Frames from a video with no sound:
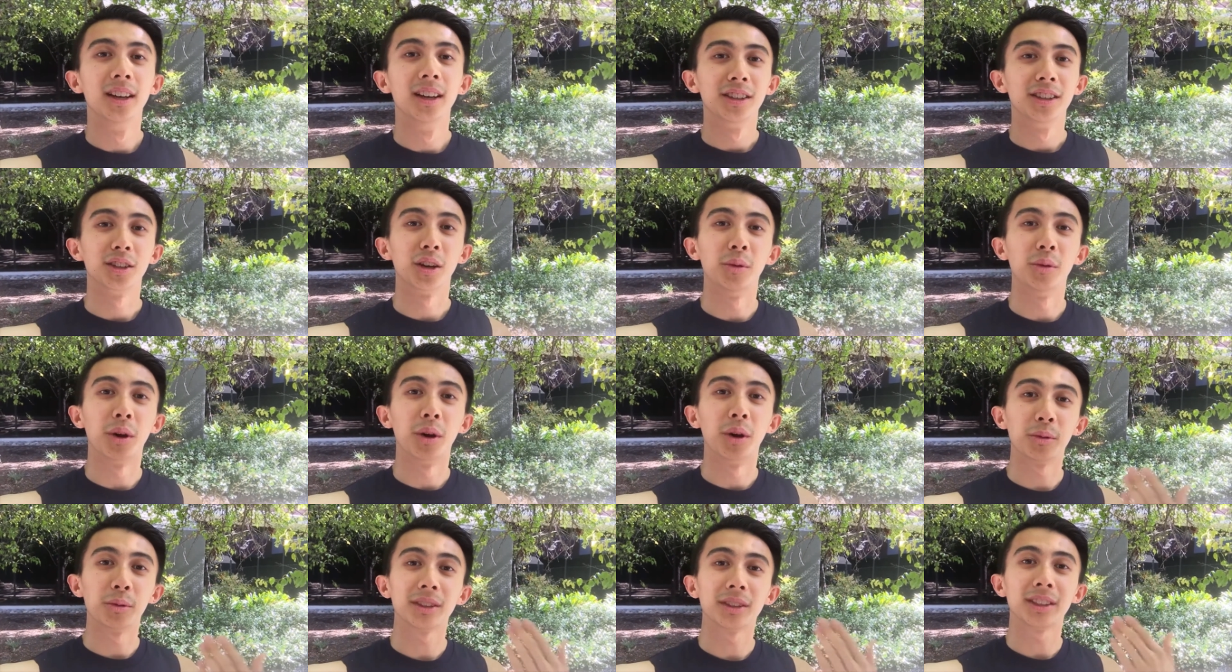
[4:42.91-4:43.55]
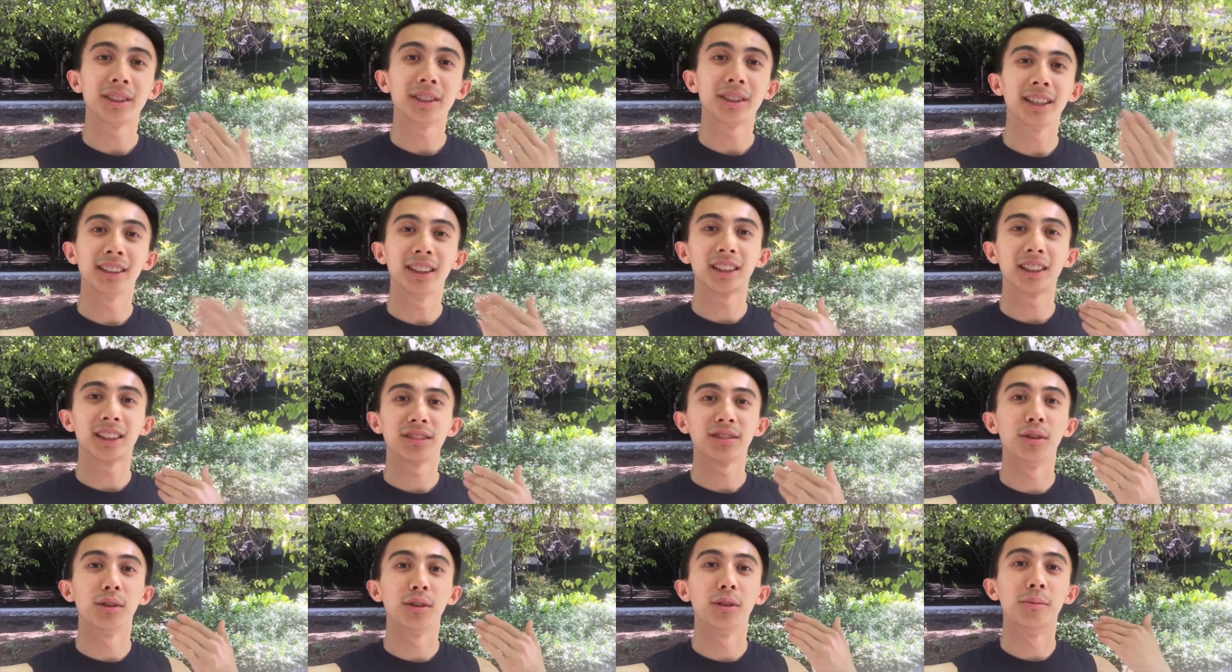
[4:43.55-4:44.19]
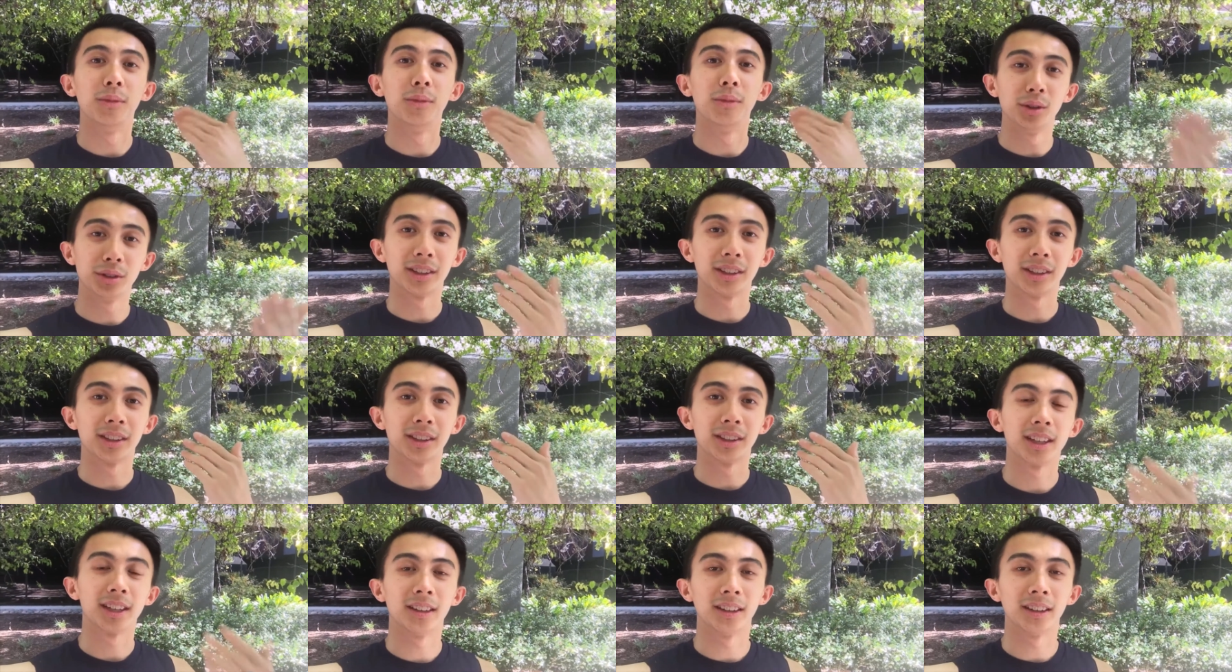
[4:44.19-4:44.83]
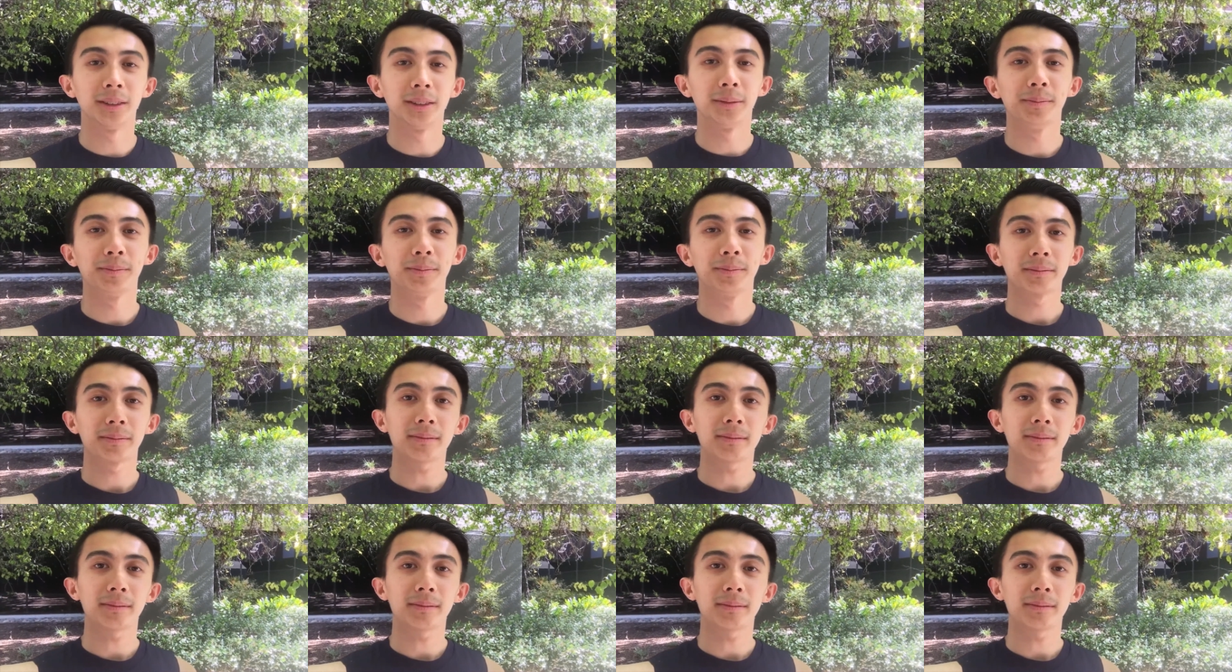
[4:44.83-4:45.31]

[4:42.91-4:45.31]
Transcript: So when we're saying yes for most of the time,